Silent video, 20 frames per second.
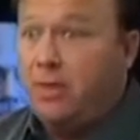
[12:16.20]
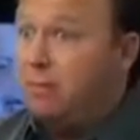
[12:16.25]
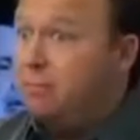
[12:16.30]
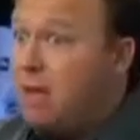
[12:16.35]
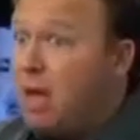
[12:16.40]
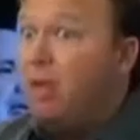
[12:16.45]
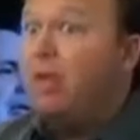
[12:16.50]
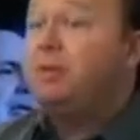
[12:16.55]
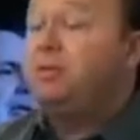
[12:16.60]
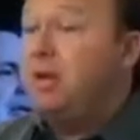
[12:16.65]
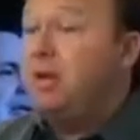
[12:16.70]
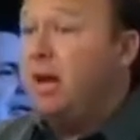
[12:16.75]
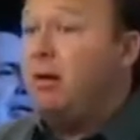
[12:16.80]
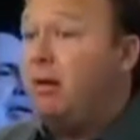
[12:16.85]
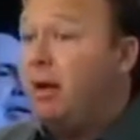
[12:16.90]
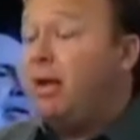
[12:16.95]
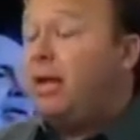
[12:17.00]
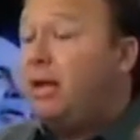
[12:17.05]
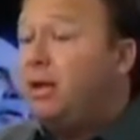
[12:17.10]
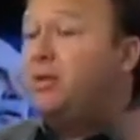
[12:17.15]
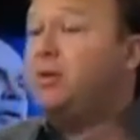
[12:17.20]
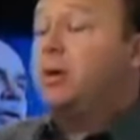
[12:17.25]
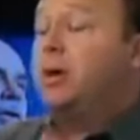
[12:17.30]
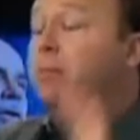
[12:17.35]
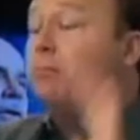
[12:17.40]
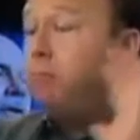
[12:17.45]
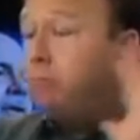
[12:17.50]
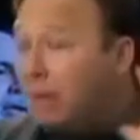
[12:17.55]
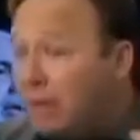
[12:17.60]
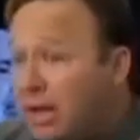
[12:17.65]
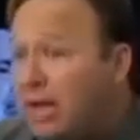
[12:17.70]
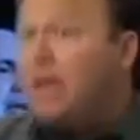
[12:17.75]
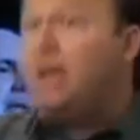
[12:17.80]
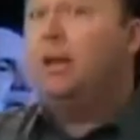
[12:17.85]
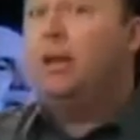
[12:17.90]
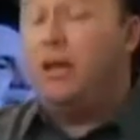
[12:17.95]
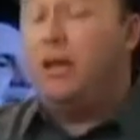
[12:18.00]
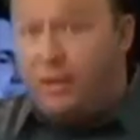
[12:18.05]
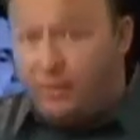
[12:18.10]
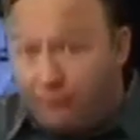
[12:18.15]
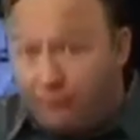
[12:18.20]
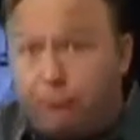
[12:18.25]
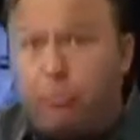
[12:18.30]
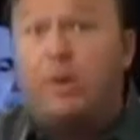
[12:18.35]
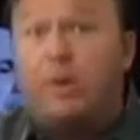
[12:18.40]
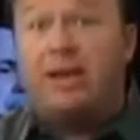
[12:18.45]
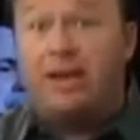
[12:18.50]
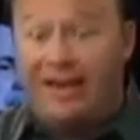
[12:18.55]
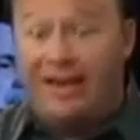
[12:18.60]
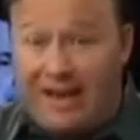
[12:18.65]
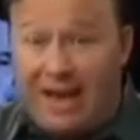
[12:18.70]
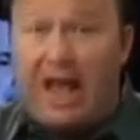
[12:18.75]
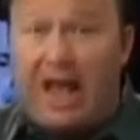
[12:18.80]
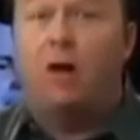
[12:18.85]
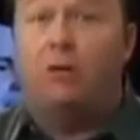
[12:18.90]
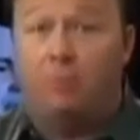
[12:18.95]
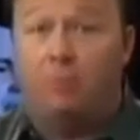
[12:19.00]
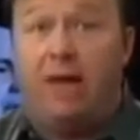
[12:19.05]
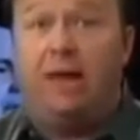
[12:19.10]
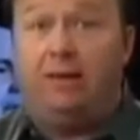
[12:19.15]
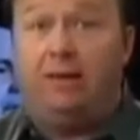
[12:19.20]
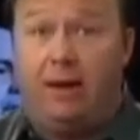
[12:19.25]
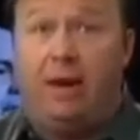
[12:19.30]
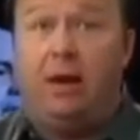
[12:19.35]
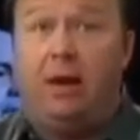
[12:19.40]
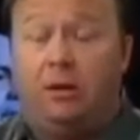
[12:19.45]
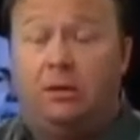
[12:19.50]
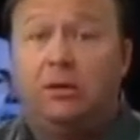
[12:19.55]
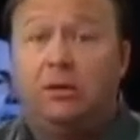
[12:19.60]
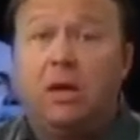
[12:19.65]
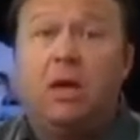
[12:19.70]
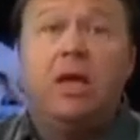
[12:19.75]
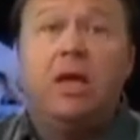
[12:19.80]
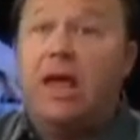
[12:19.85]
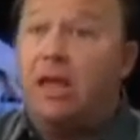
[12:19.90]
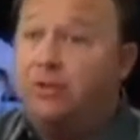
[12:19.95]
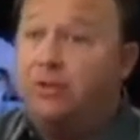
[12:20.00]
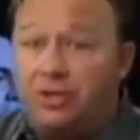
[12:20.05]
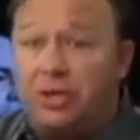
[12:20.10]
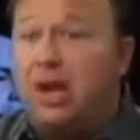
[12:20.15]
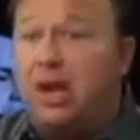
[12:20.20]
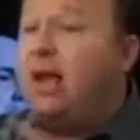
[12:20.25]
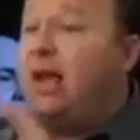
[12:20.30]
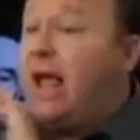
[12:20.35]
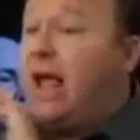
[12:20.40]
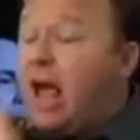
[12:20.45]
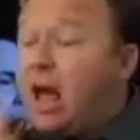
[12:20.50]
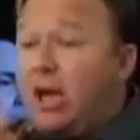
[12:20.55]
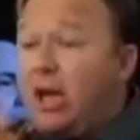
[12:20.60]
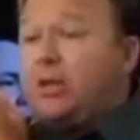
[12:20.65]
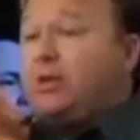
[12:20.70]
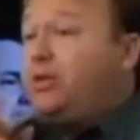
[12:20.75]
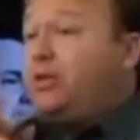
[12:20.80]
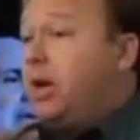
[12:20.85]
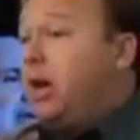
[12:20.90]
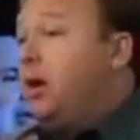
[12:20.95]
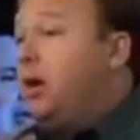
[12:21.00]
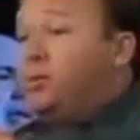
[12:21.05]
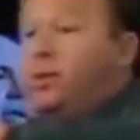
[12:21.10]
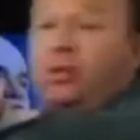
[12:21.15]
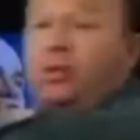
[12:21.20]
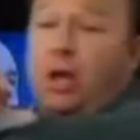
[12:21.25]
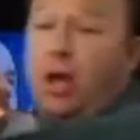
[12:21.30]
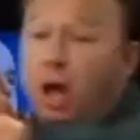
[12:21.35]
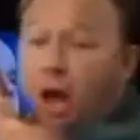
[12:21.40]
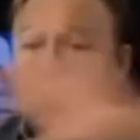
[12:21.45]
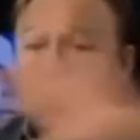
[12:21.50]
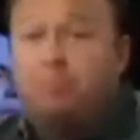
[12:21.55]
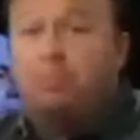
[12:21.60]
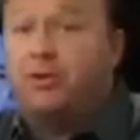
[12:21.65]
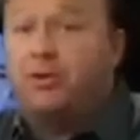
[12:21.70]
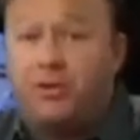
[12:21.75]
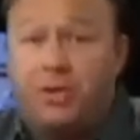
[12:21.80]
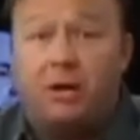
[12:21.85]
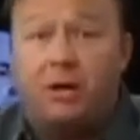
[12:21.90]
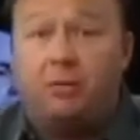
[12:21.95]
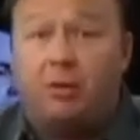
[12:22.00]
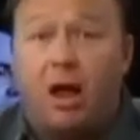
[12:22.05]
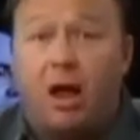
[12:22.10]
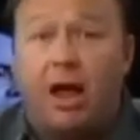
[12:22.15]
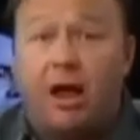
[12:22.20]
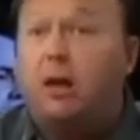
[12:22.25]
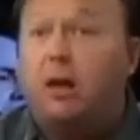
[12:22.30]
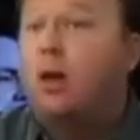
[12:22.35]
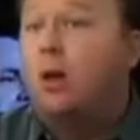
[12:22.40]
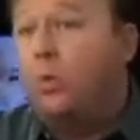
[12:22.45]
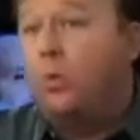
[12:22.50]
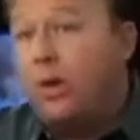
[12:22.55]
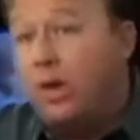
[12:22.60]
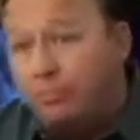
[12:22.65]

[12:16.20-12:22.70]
The military is completely freaking out right now and saying, Alex Jones is 100% right.